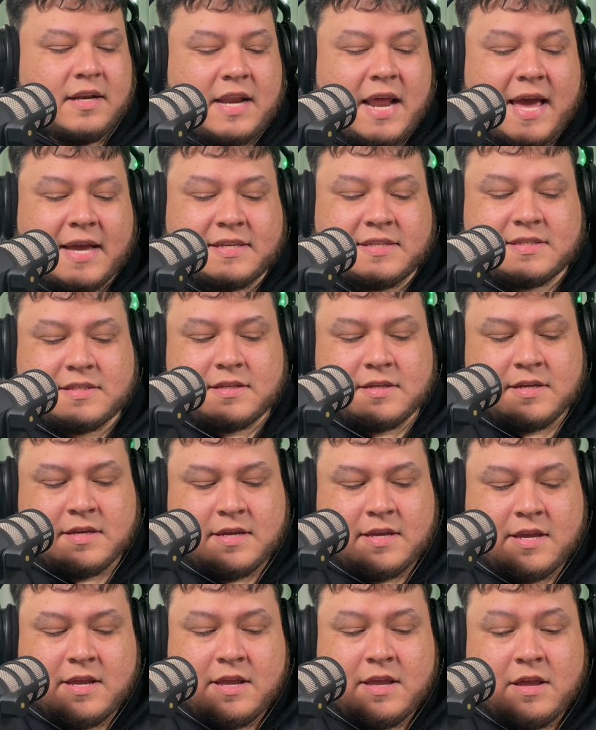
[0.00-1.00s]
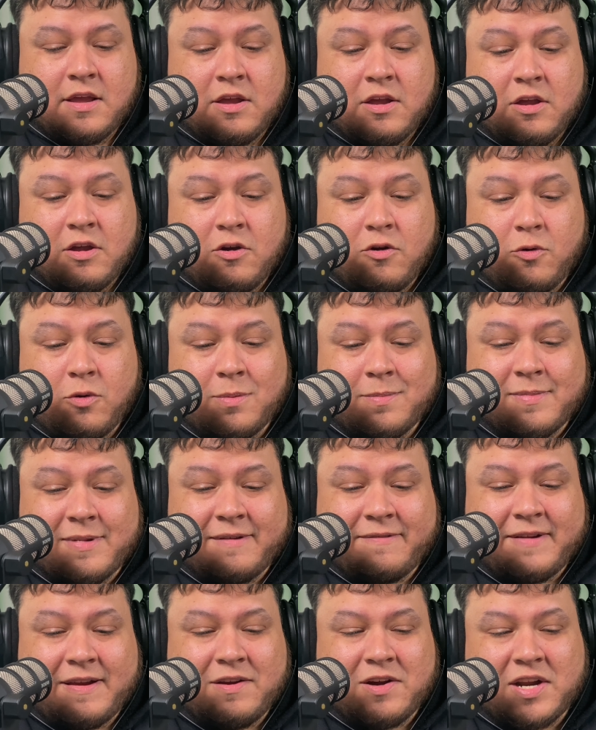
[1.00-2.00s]
Next, one of
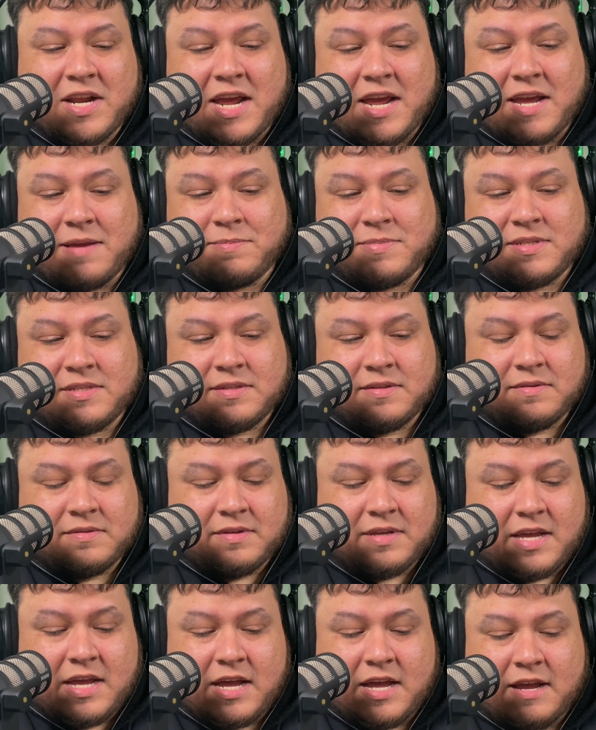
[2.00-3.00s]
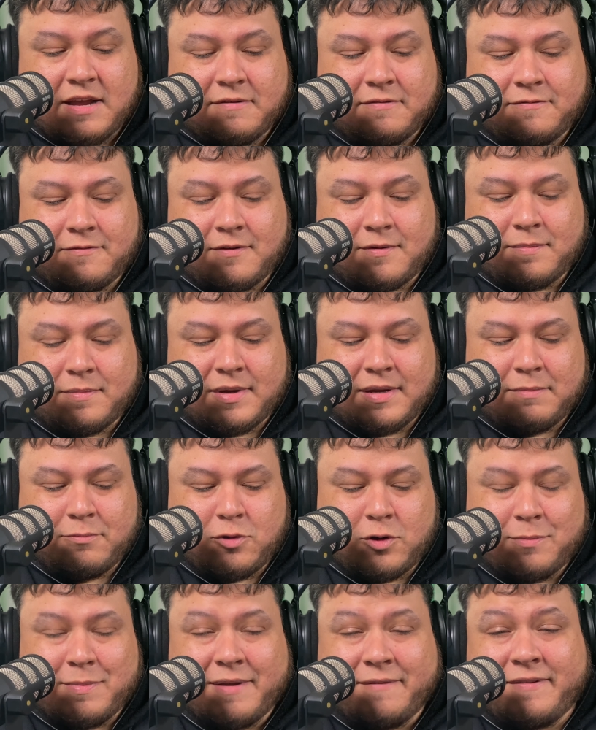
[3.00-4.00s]
my favorite games from
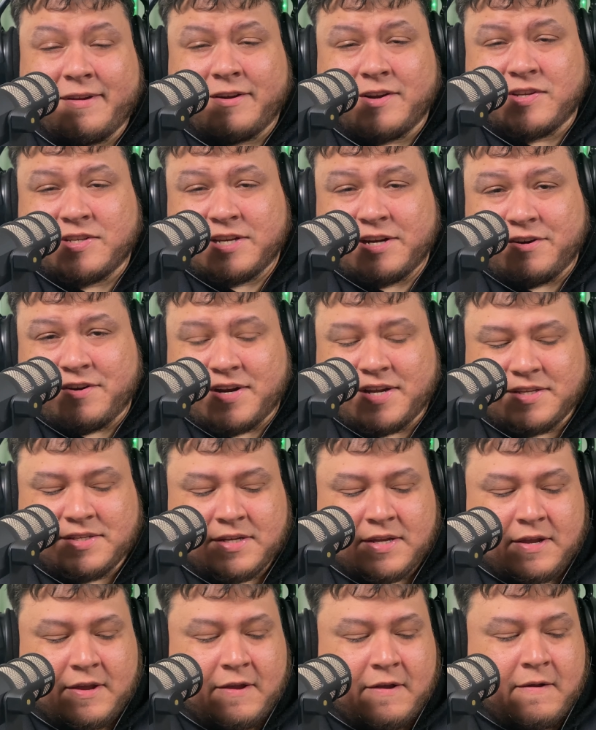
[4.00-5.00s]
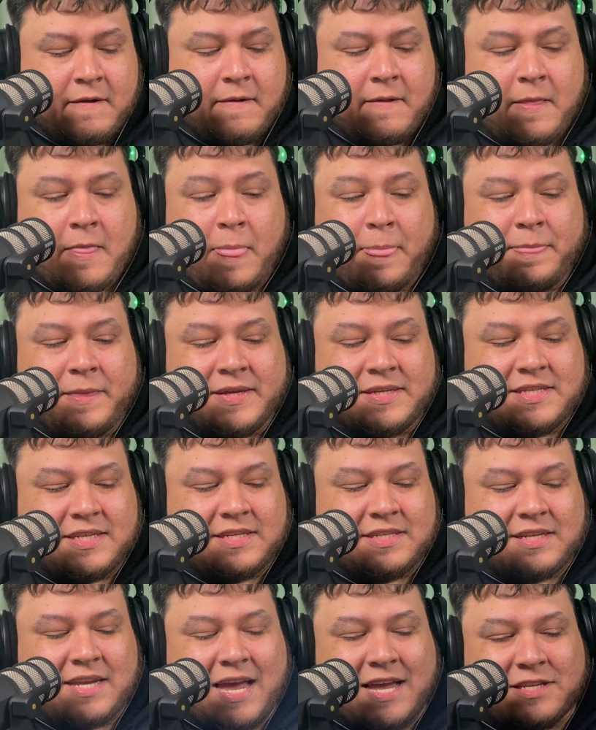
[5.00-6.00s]
one of my favorite series. This
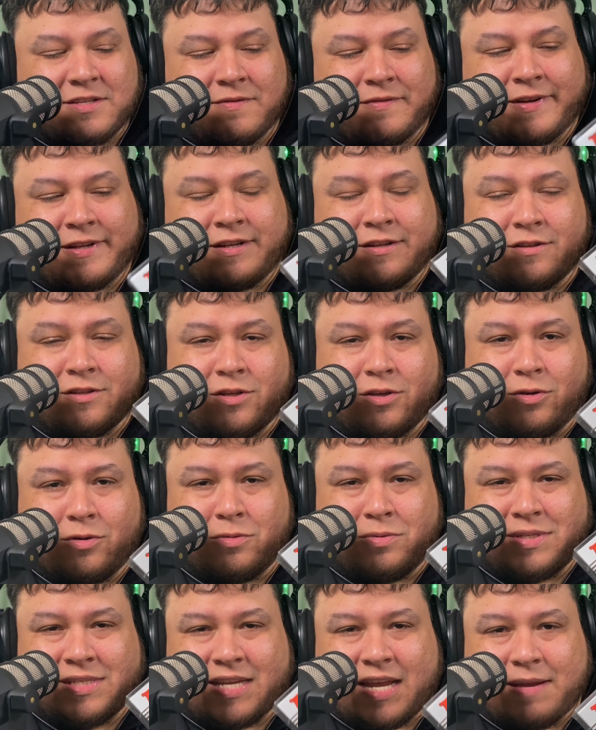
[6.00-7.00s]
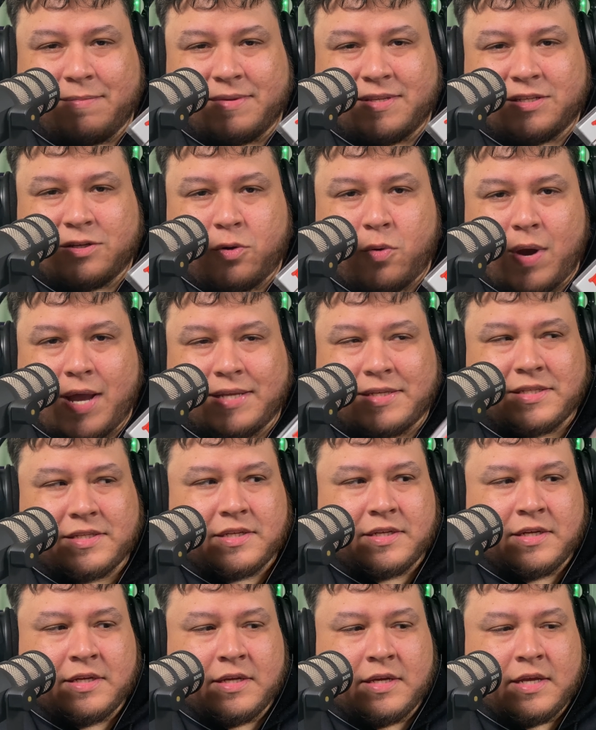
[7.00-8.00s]
is Castlevania 2 Simon's Quest
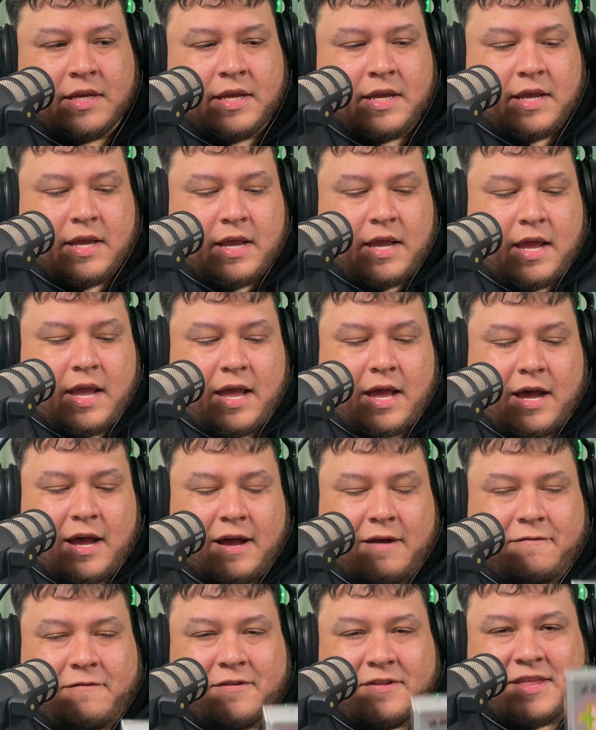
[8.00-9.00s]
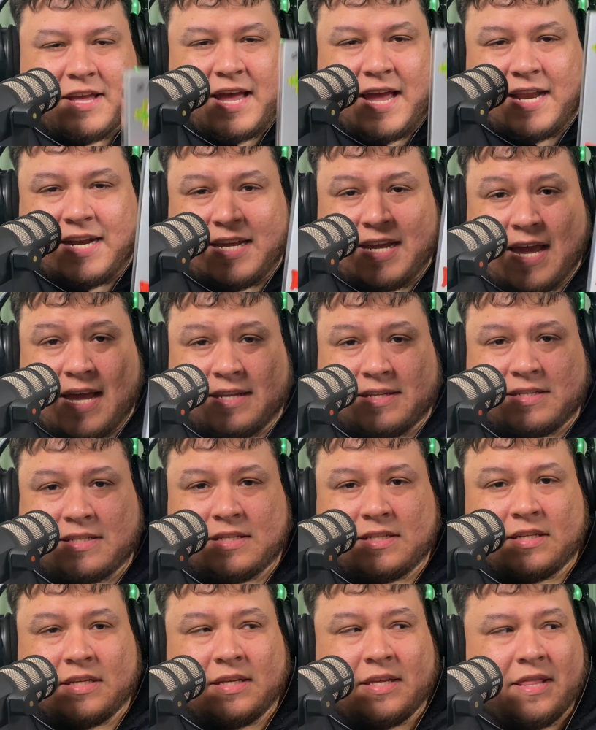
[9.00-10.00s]
for the
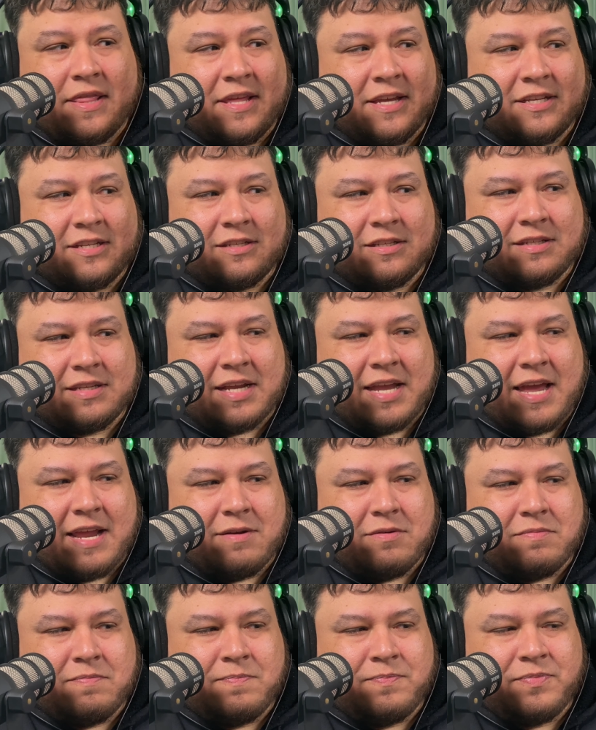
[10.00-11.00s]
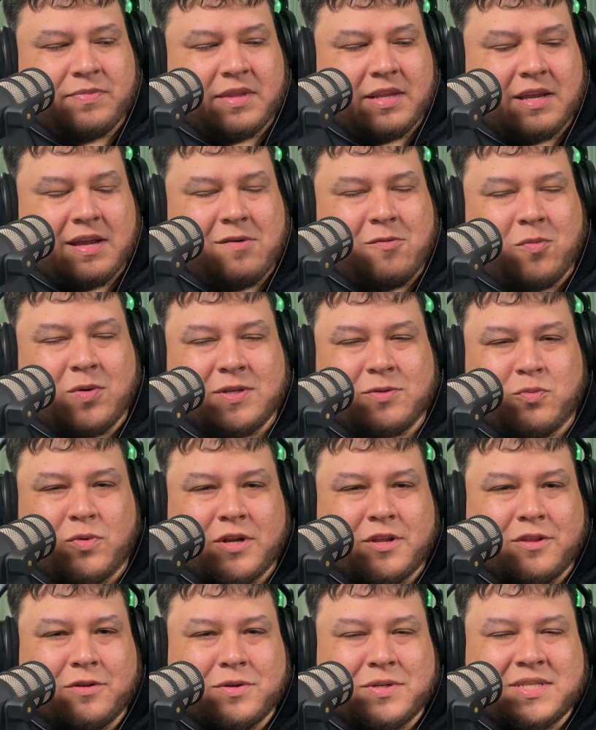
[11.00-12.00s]
NES. This is was
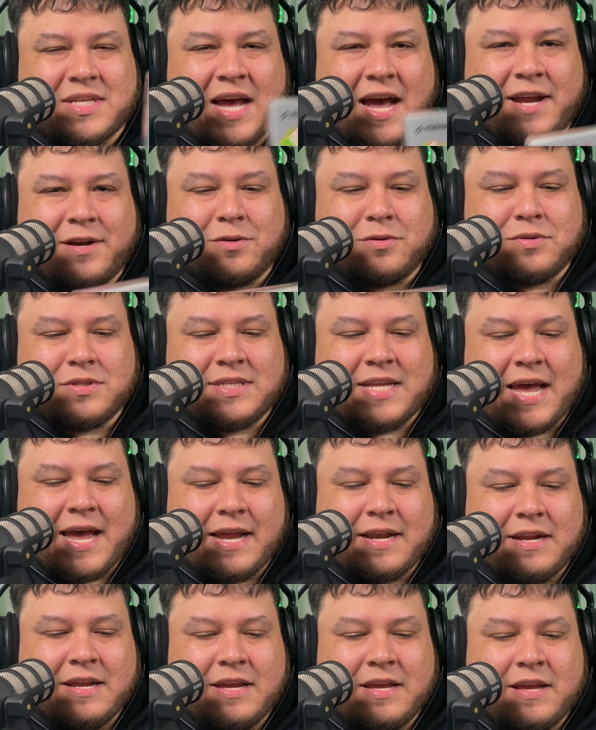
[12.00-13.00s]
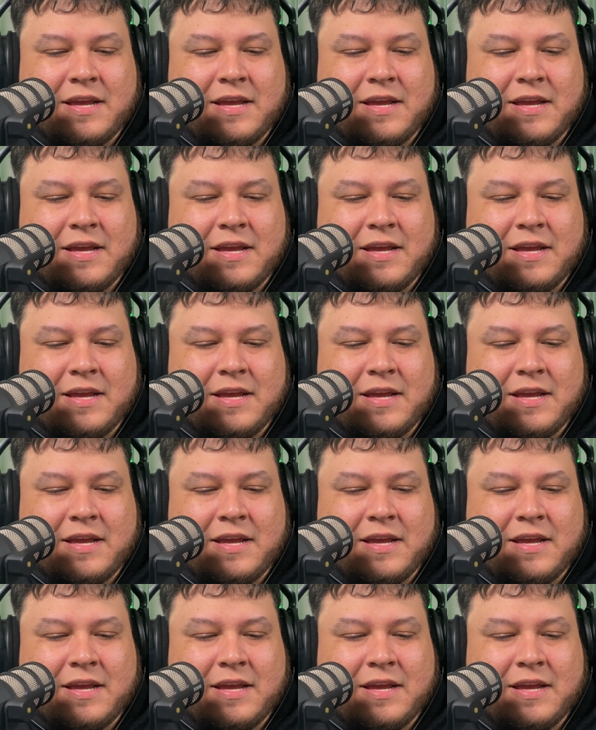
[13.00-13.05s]
one of those titles that